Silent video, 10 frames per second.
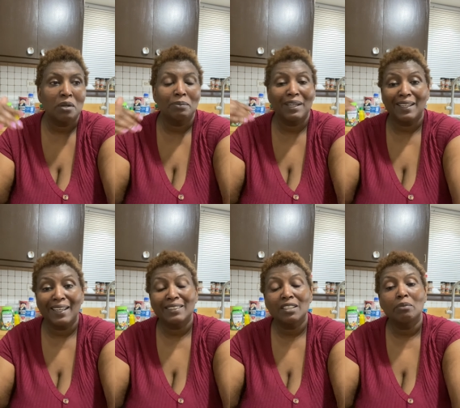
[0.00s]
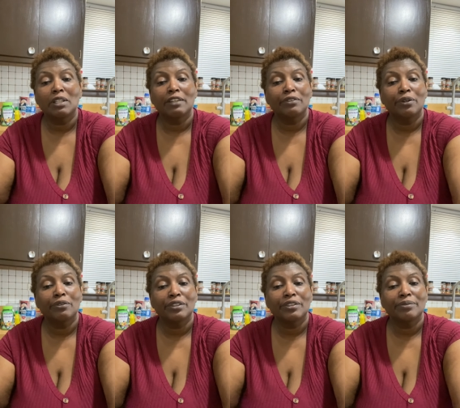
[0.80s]
but I got some left
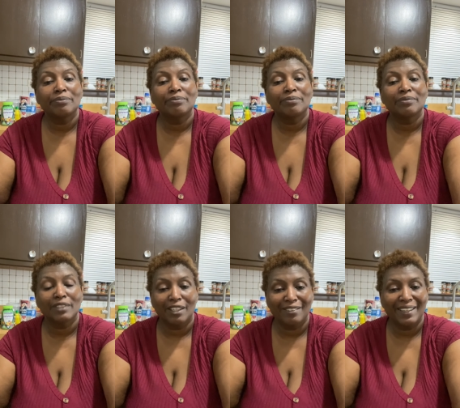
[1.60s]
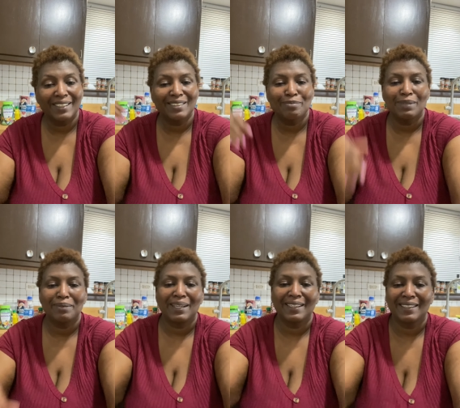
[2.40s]
over. All right?
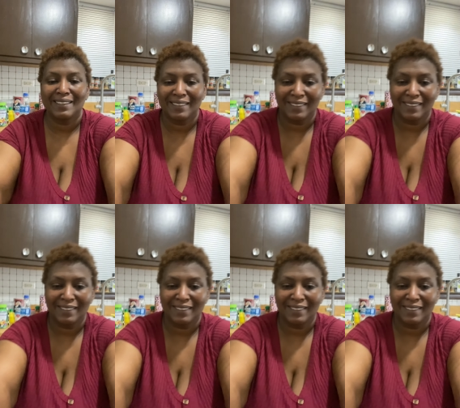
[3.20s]
Bye-bye.